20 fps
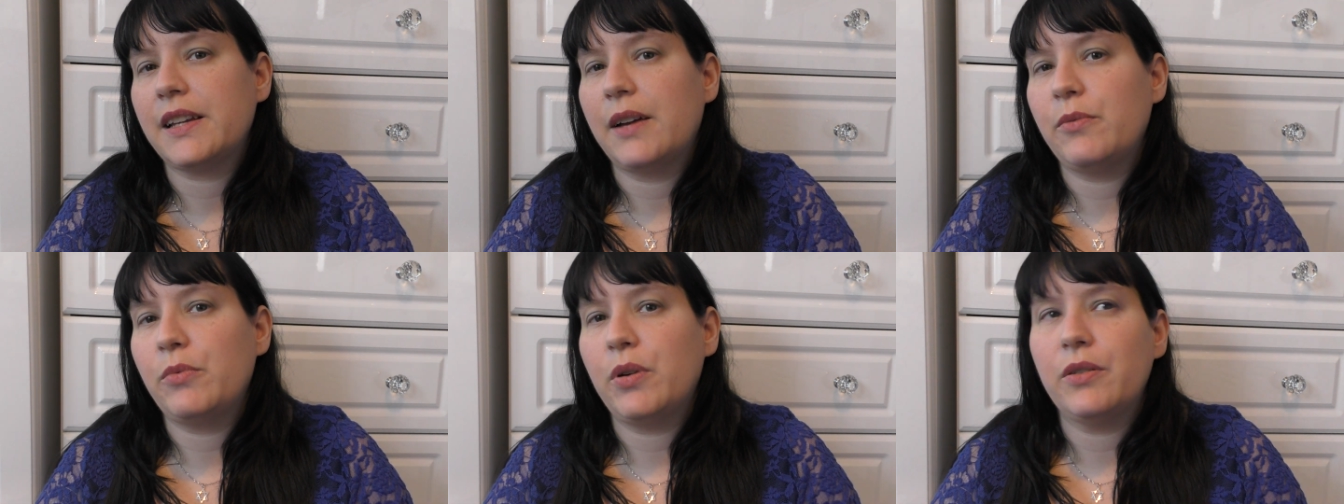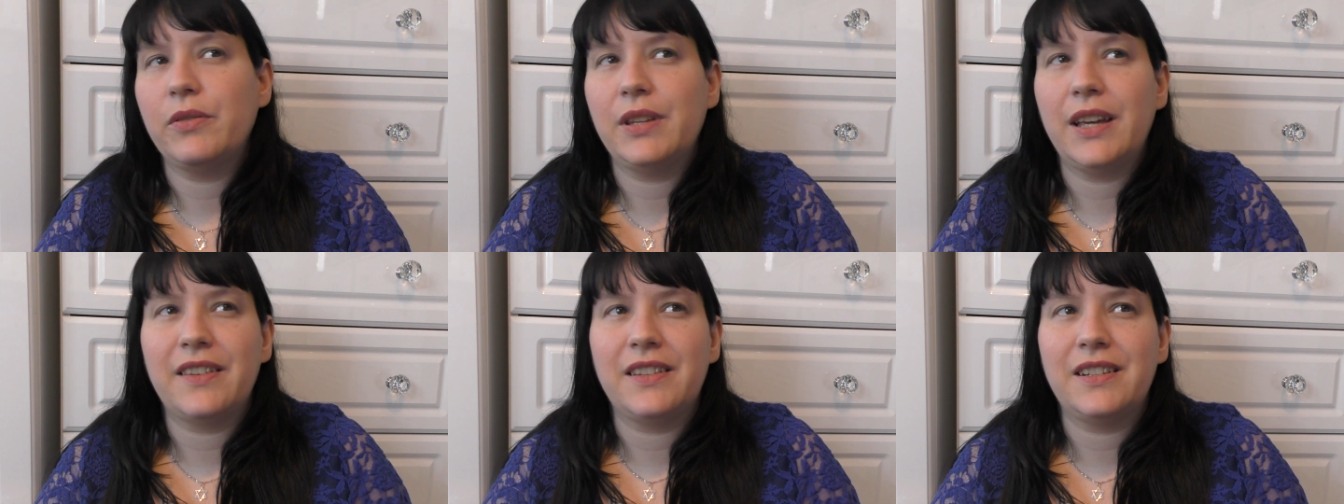
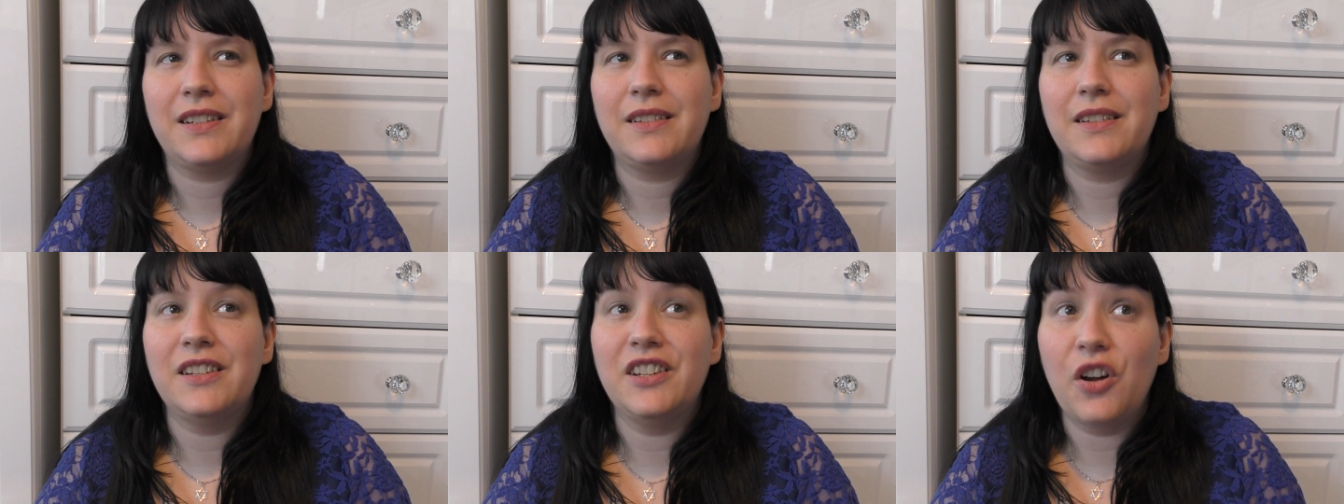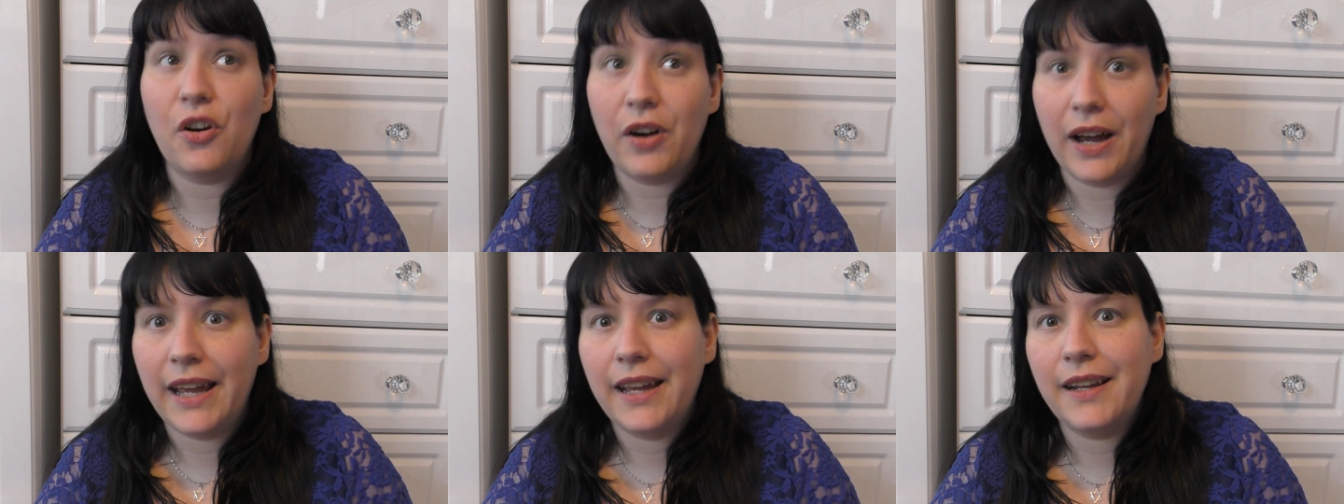Well, the other
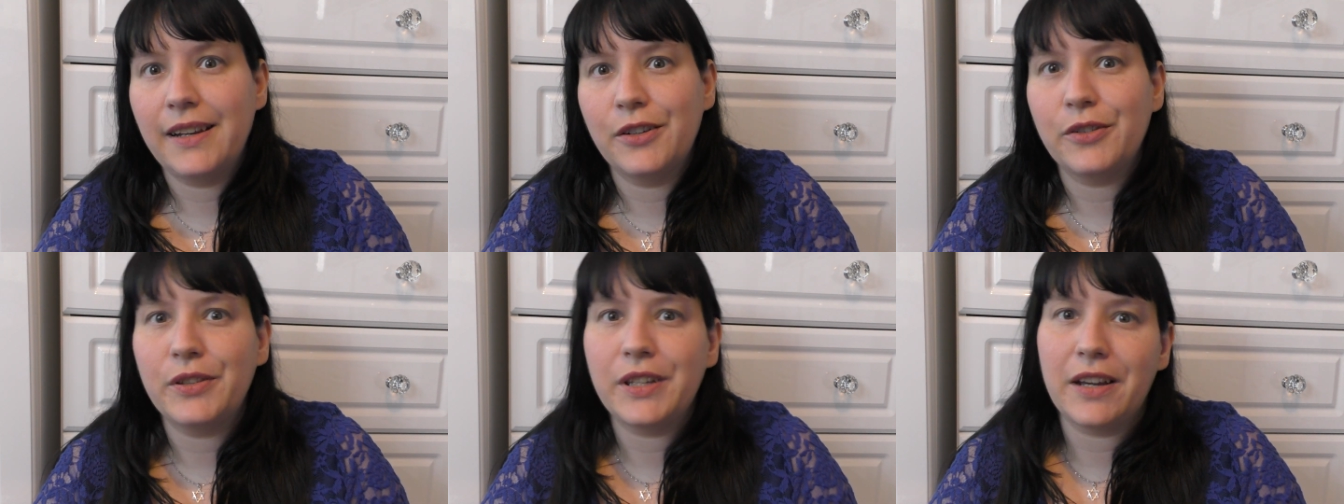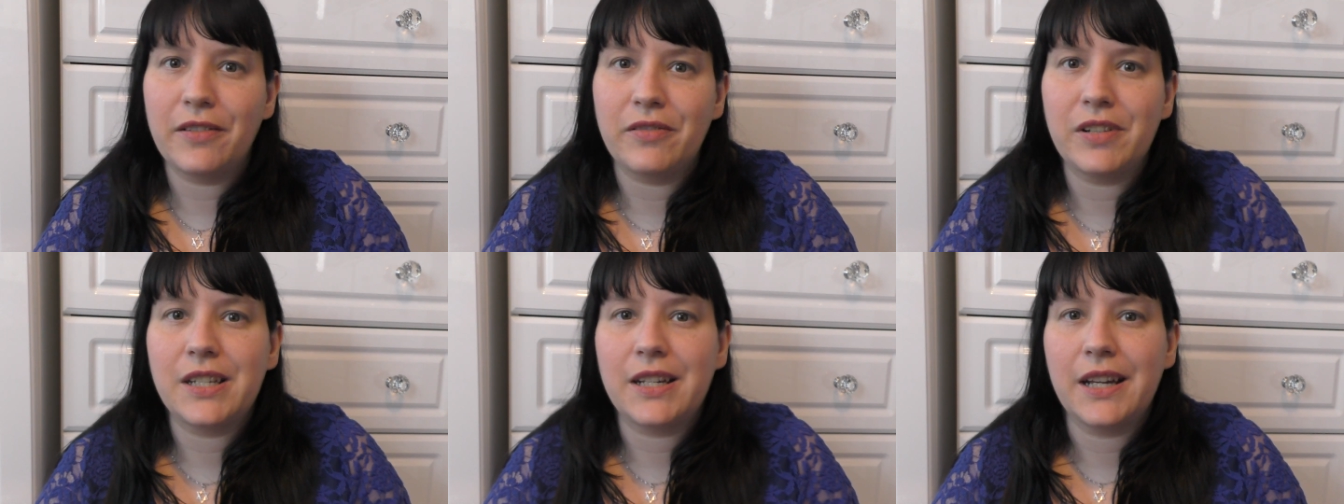night, not the
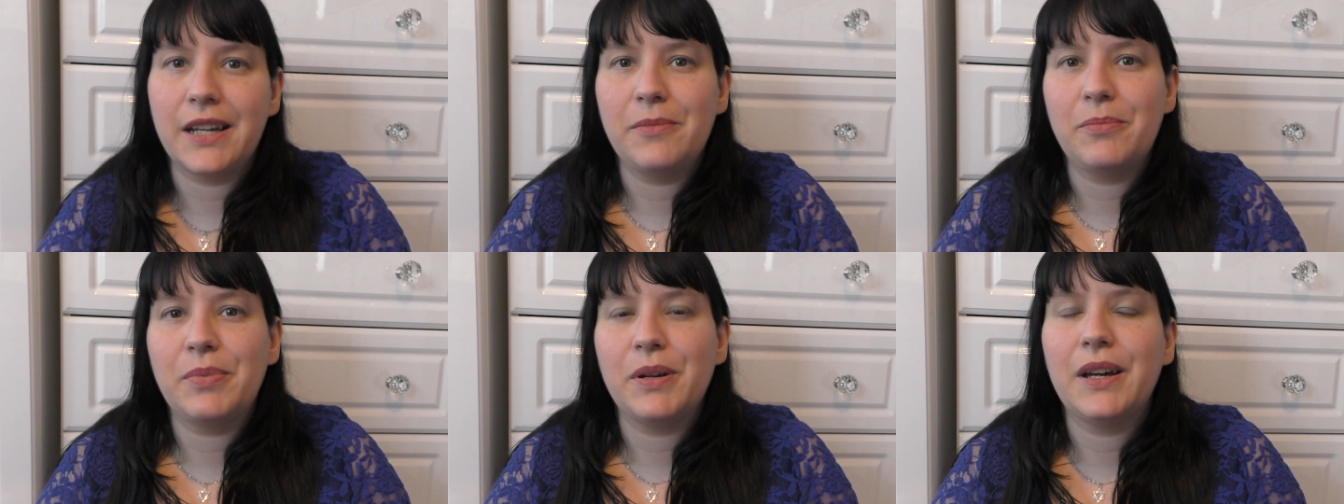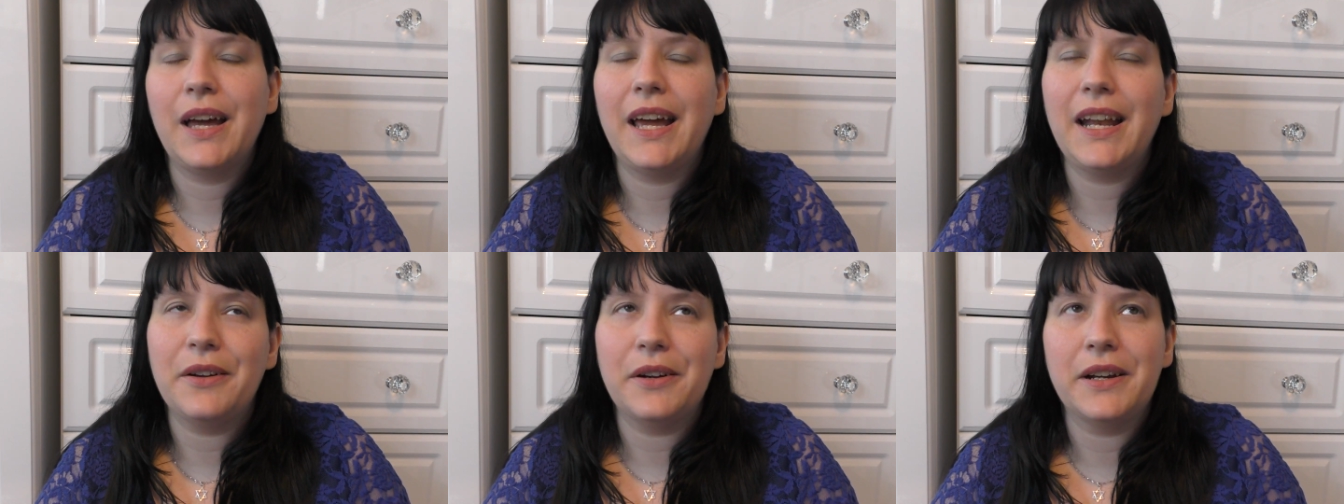other day.
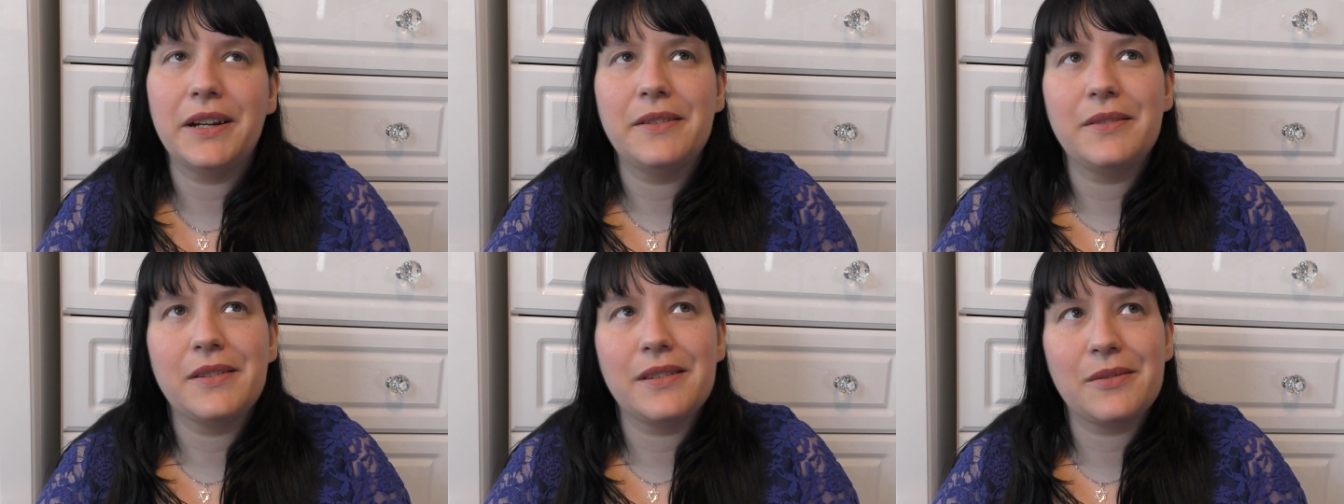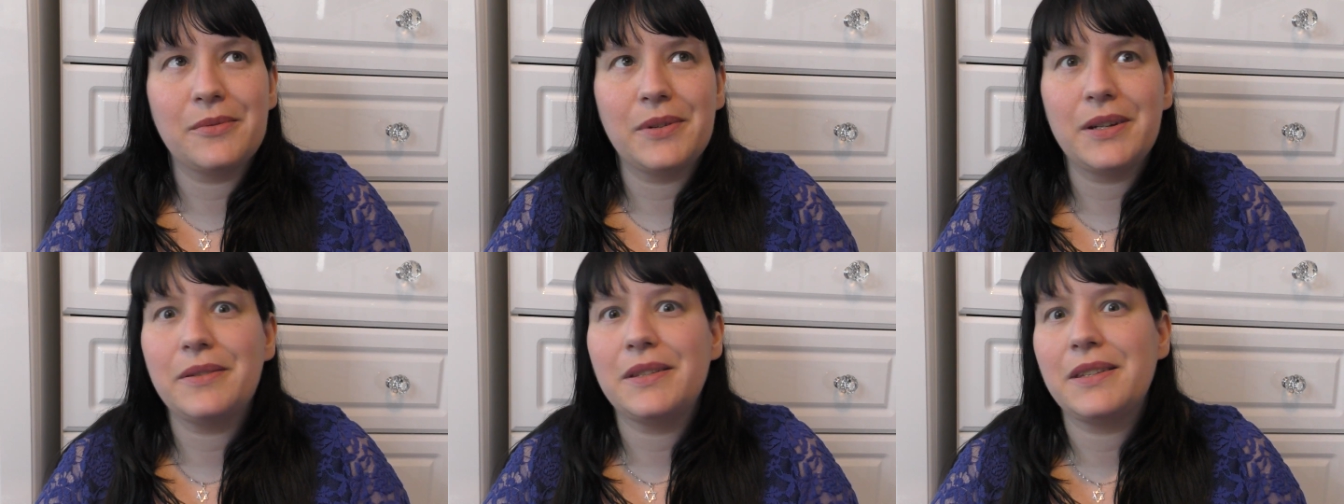But anyway, it was,
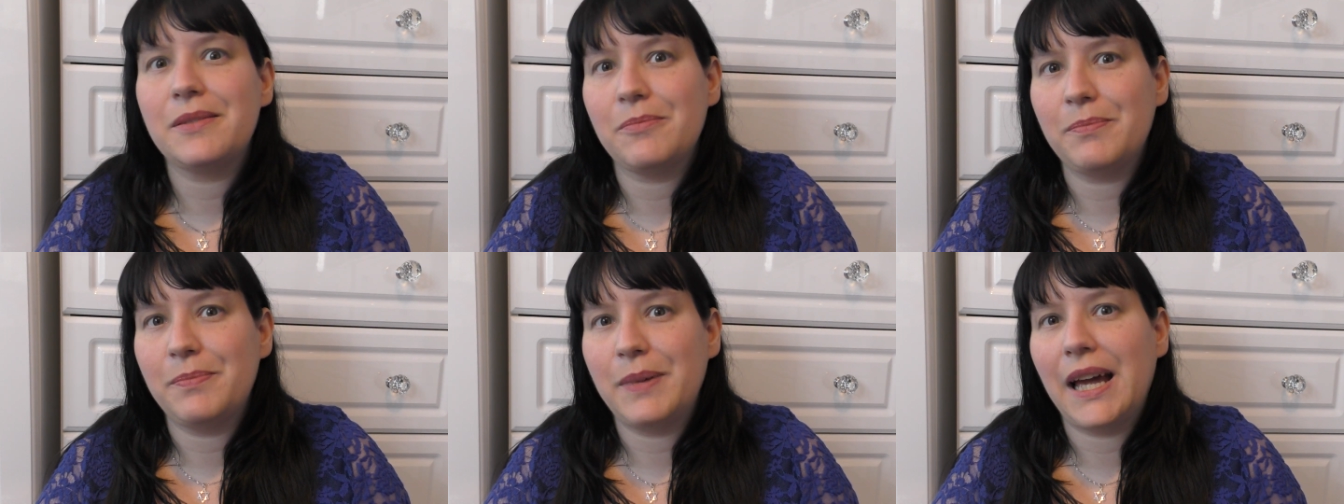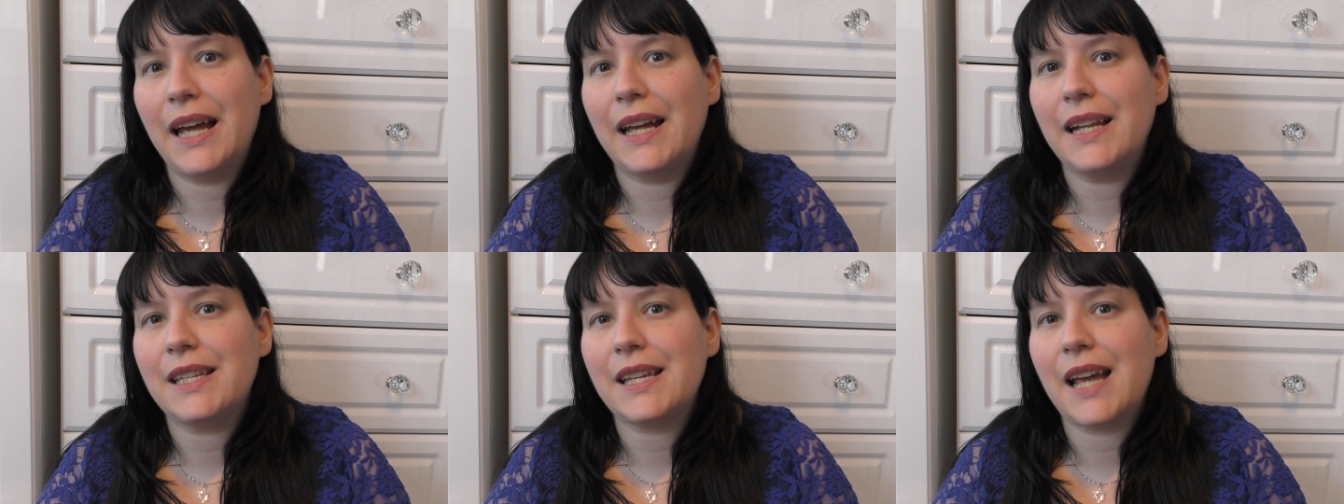we was in
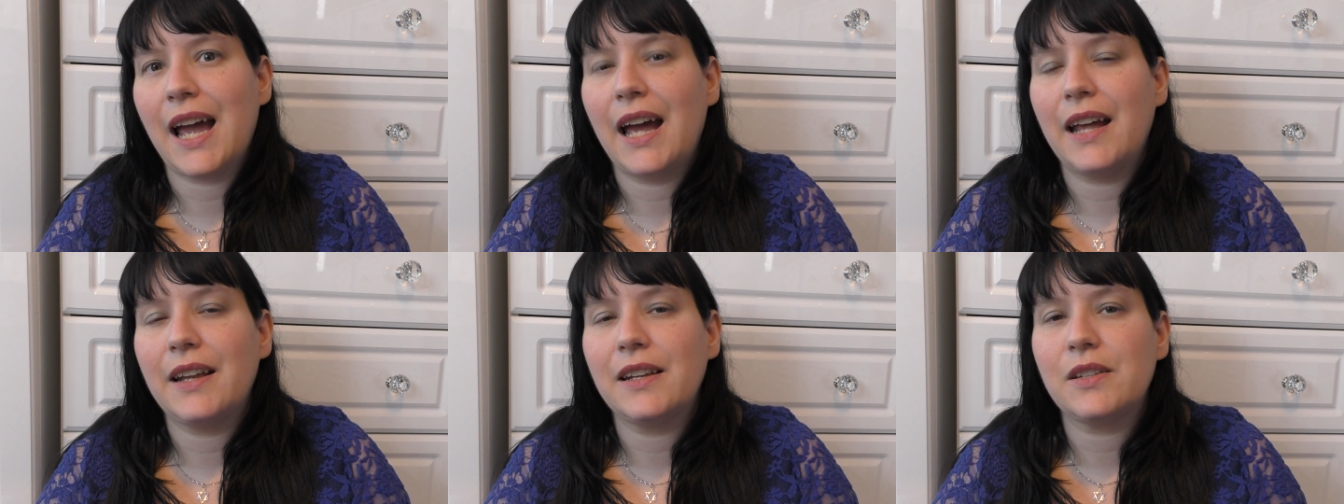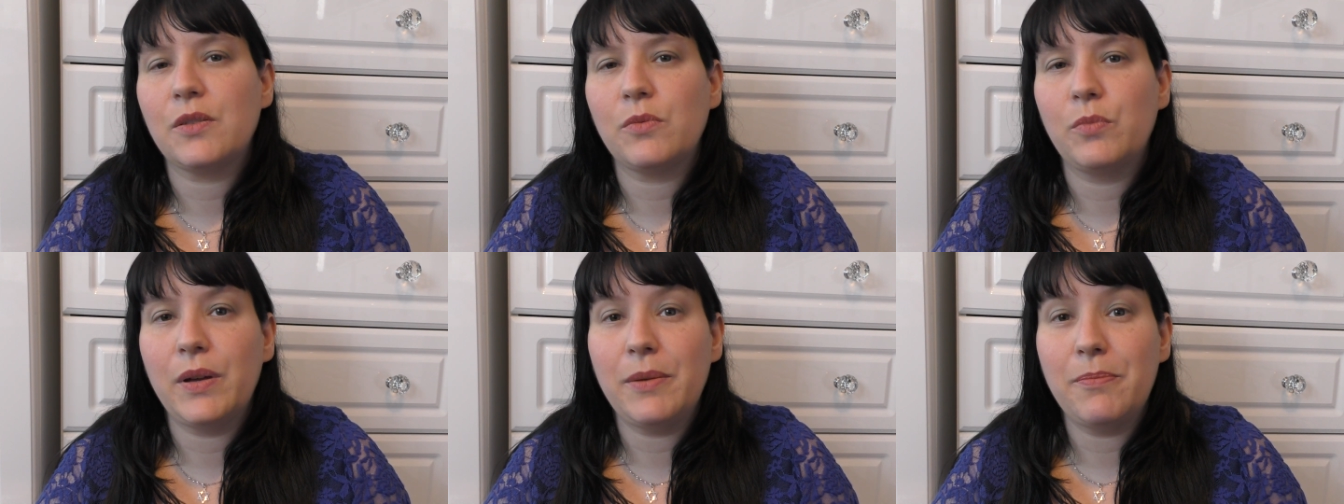bed
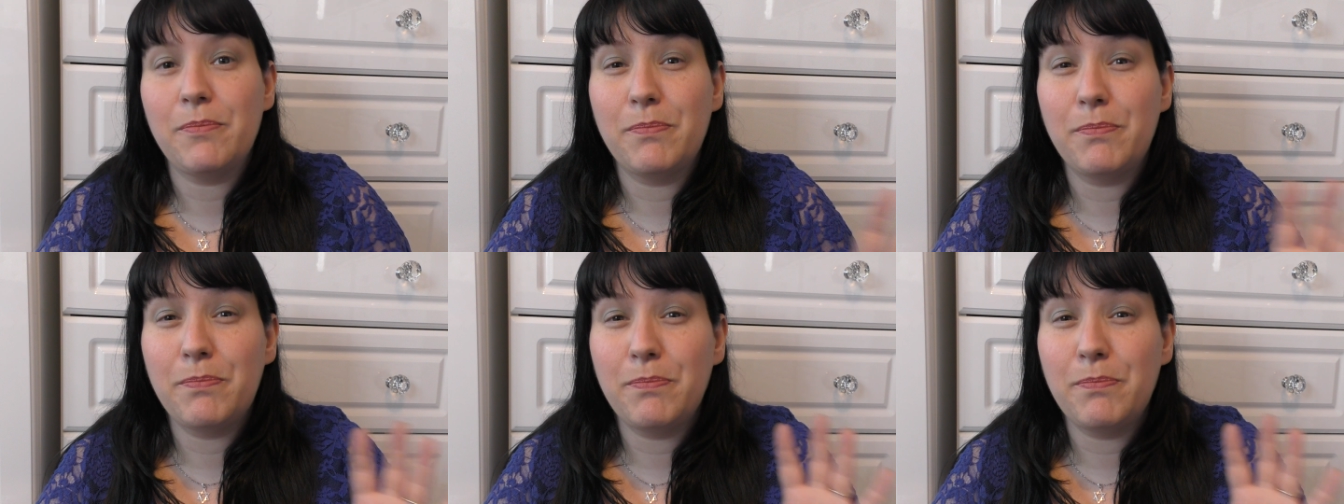and we